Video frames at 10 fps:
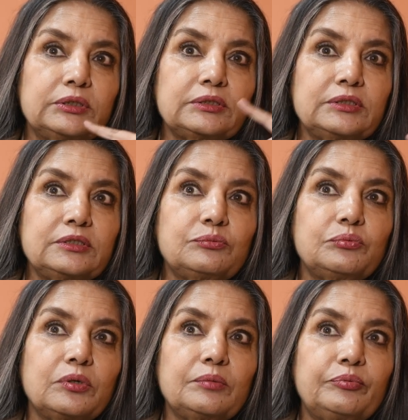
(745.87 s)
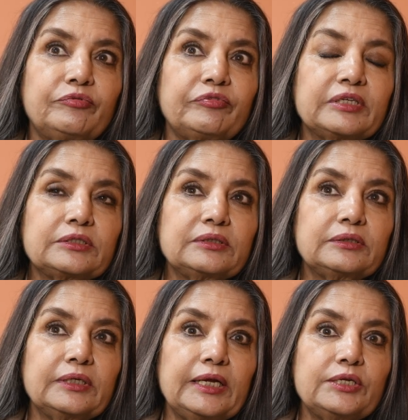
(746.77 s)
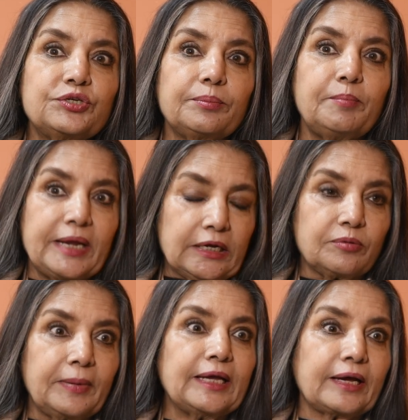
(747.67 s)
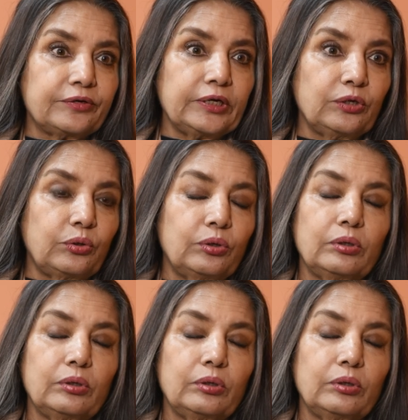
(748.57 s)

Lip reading: this is what Professor Taneja meant, my acting